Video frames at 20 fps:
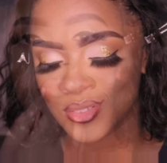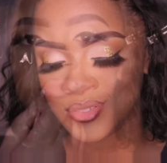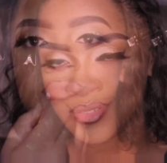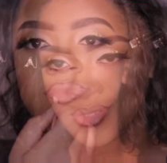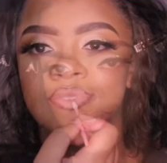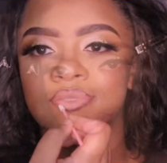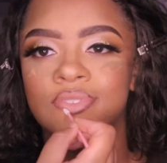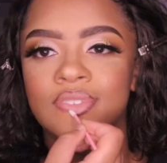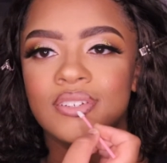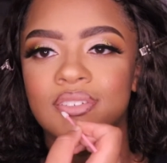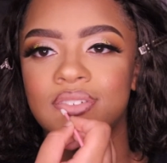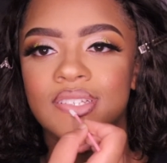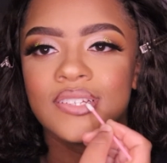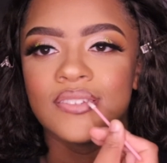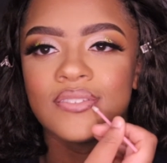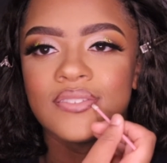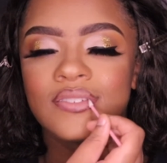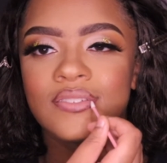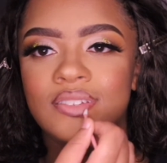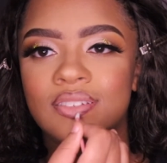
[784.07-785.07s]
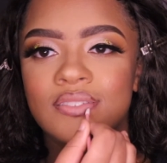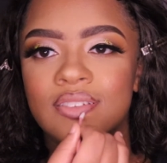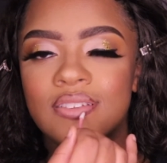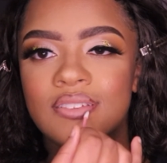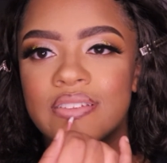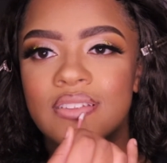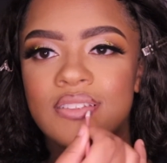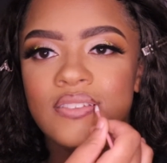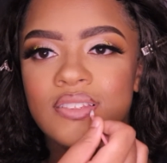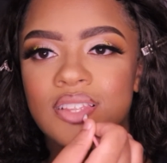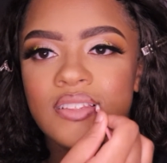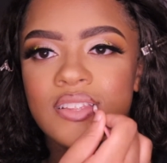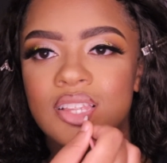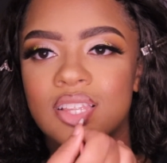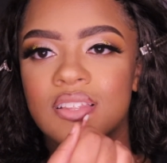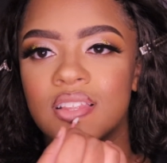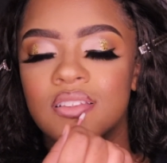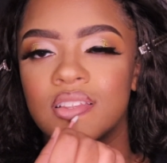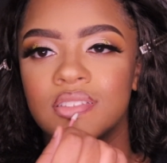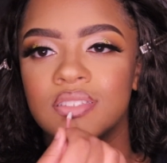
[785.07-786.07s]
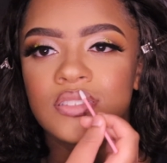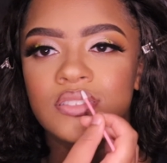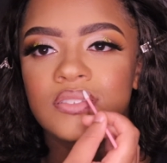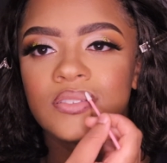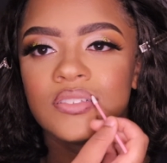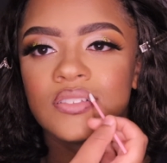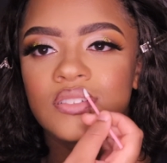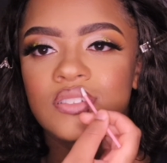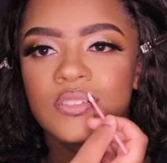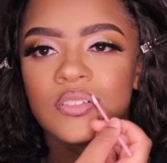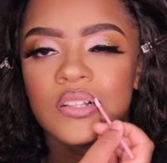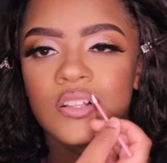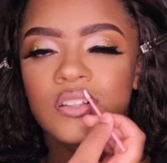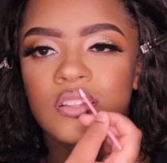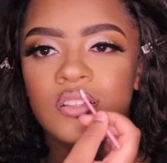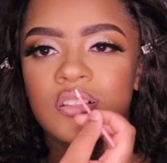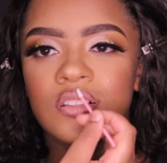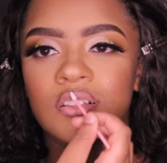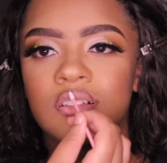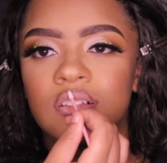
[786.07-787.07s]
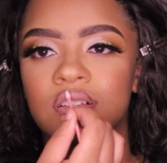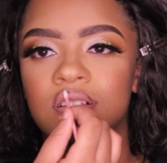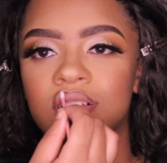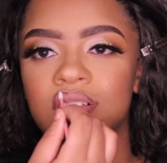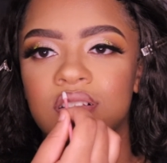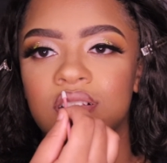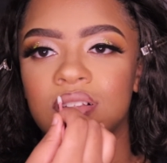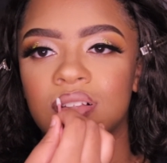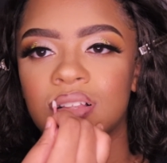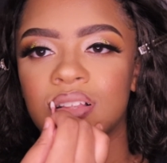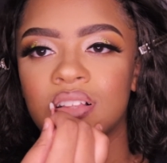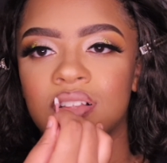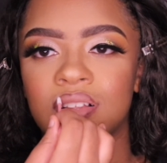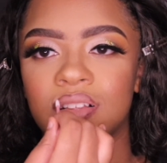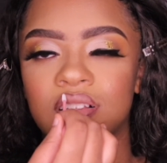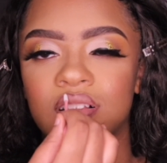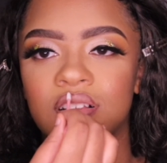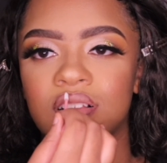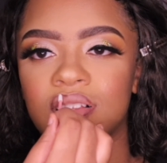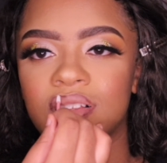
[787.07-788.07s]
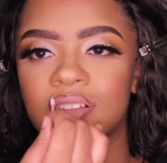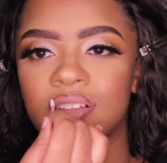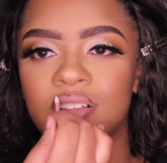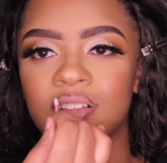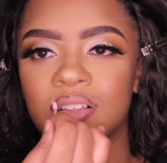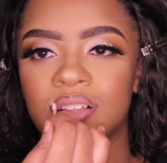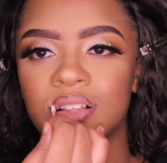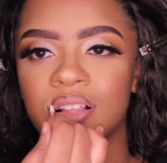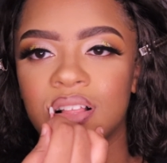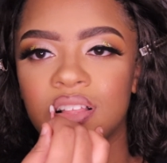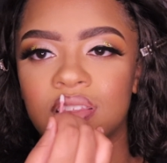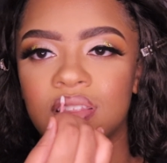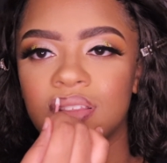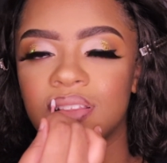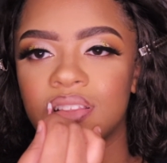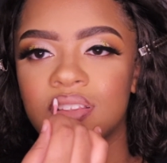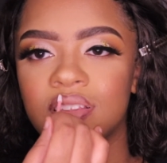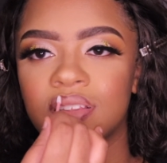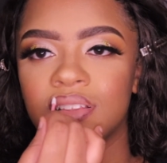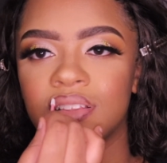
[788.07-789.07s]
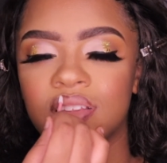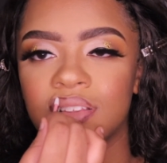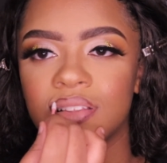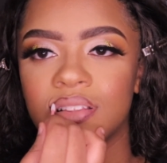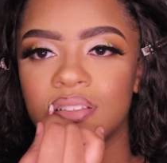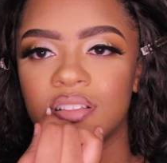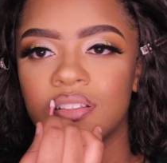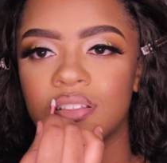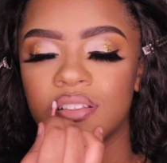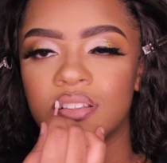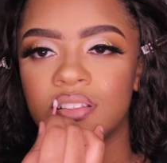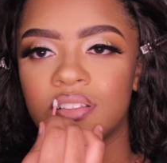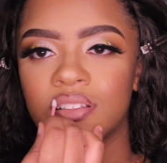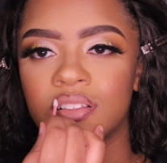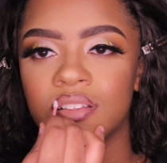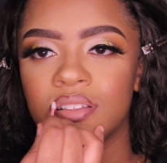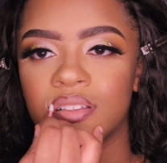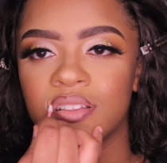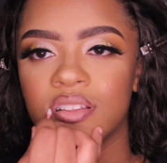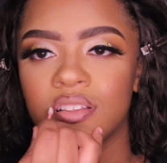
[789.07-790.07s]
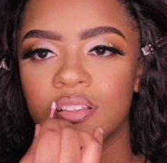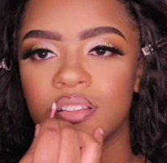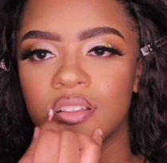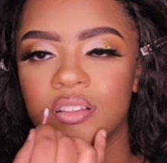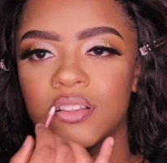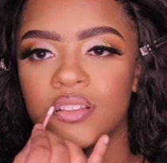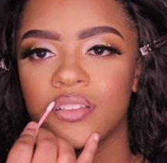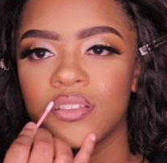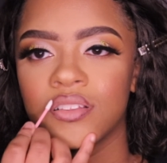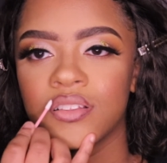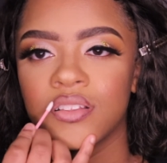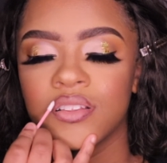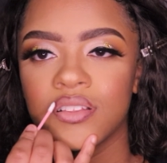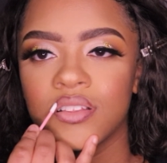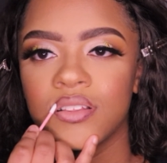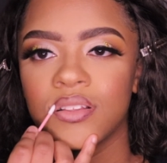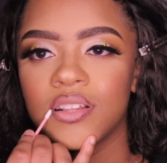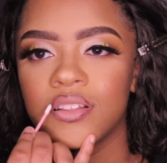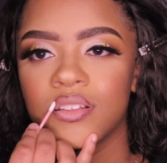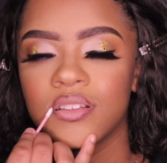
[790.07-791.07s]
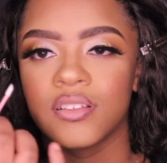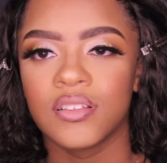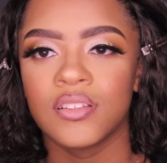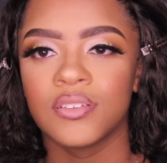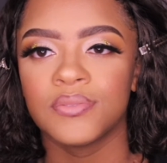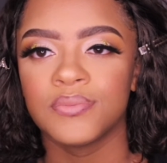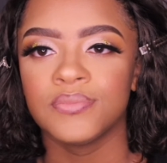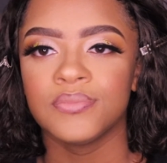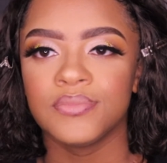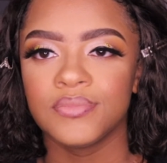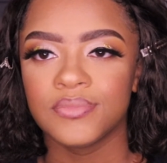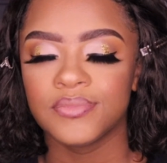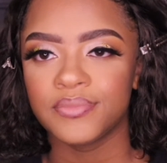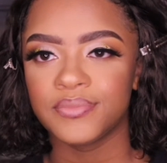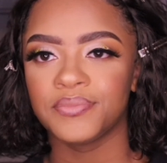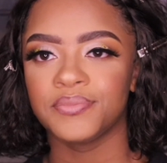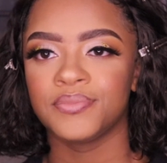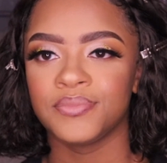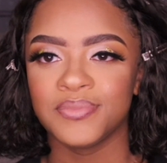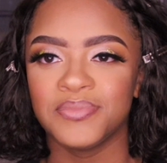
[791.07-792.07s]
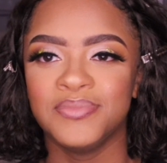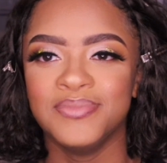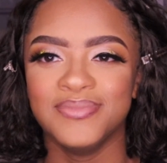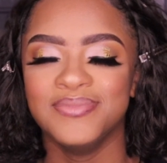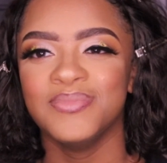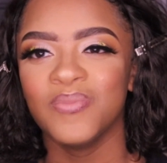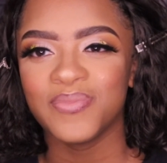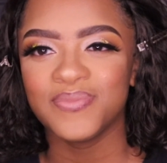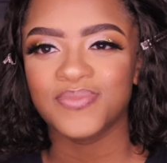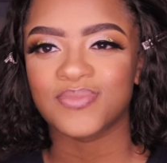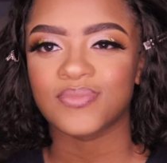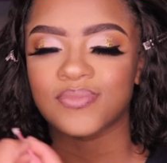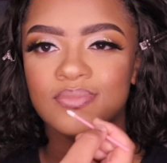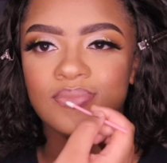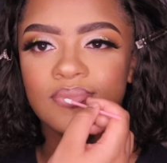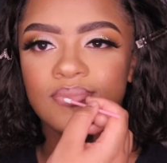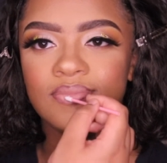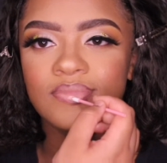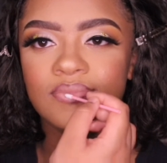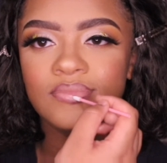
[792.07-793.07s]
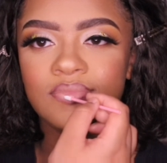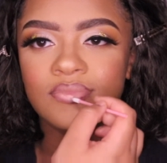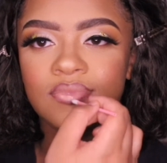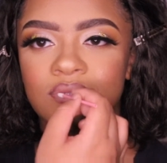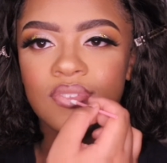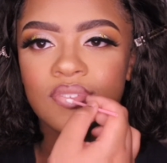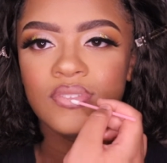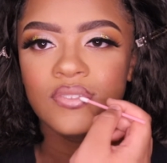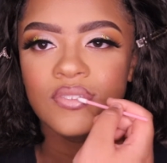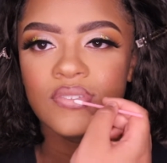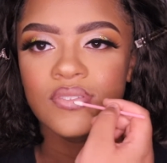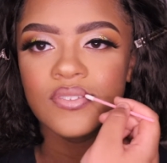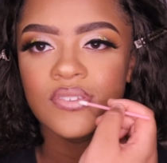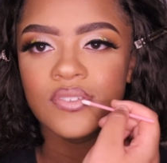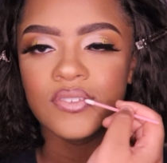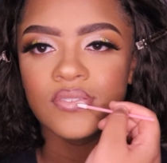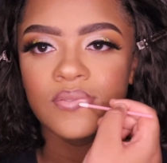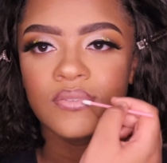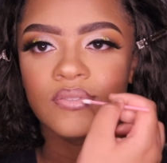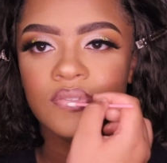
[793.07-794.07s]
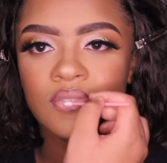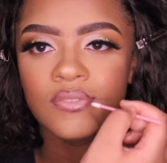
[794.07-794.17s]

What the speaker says: line her lips, and you see me go in with a lighter shade of a pale pink nude and just blend in the lipstick with the lip liners.